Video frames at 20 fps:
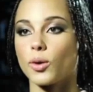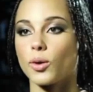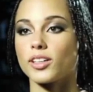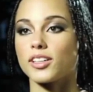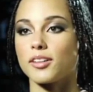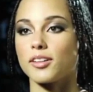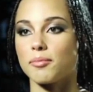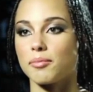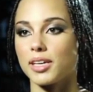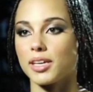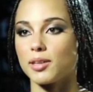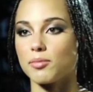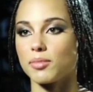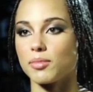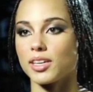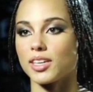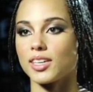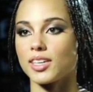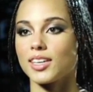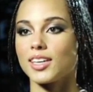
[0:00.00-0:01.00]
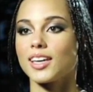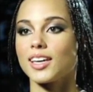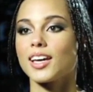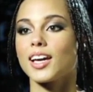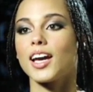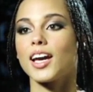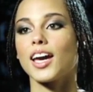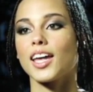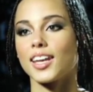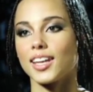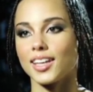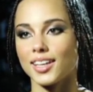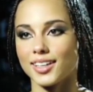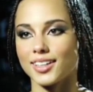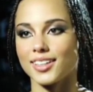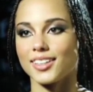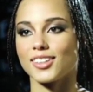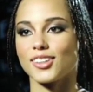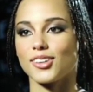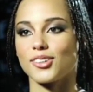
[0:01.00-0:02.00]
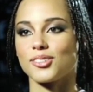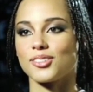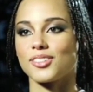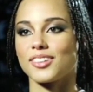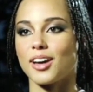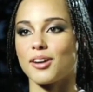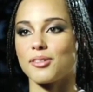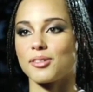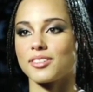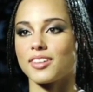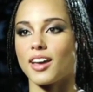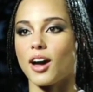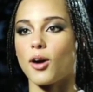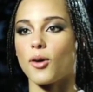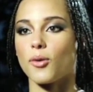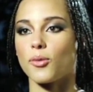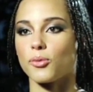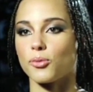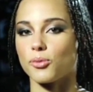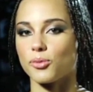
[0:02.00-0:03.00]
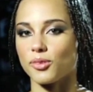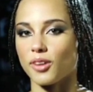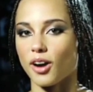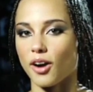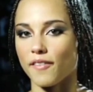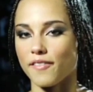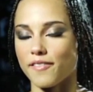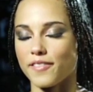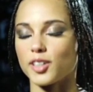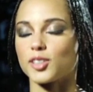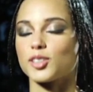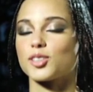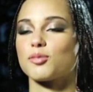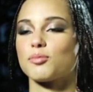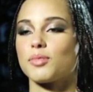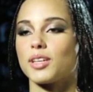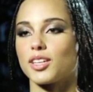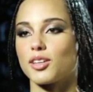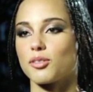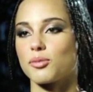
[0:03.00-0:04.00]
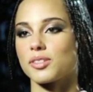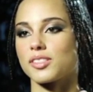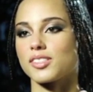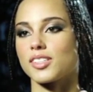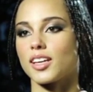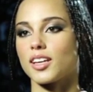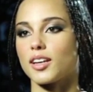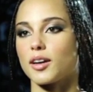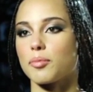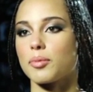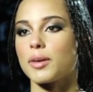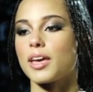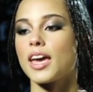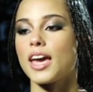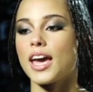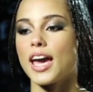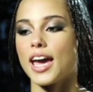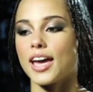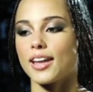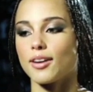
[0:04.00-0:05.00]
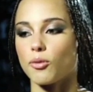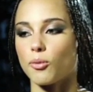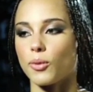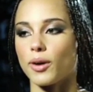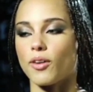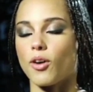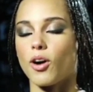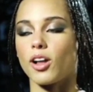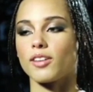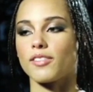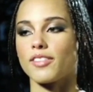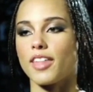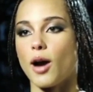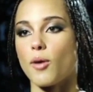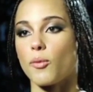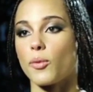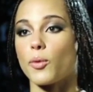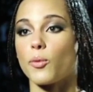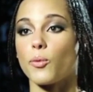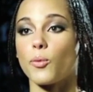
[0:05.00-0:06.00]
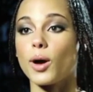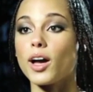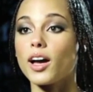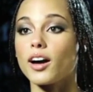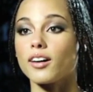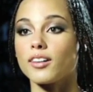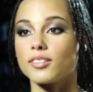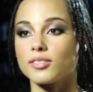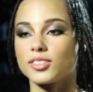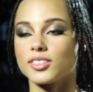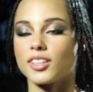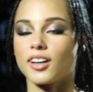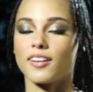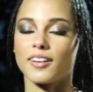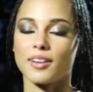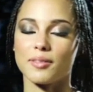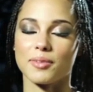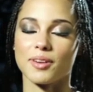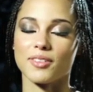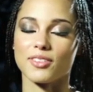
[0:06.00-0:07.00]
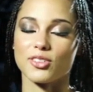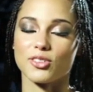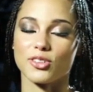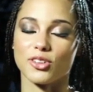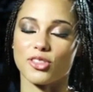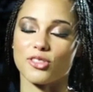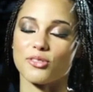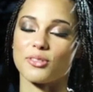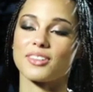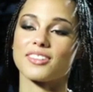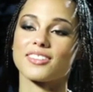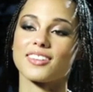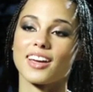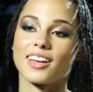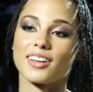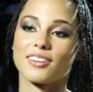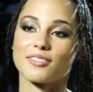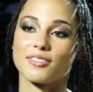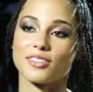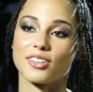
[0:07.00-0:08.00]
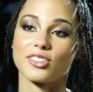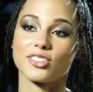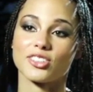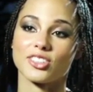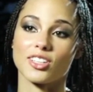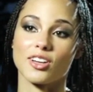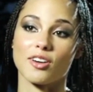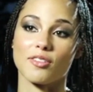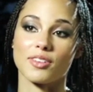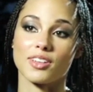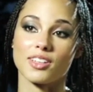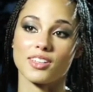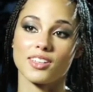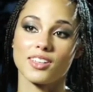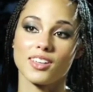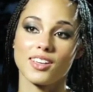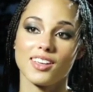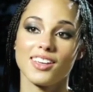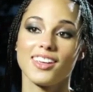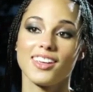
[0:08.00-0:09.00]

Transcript: he wanted to meet me. And, you know, that was how our first meeting was set up. And when, when all of that went well, sorry, I'm giving you the three second version of it,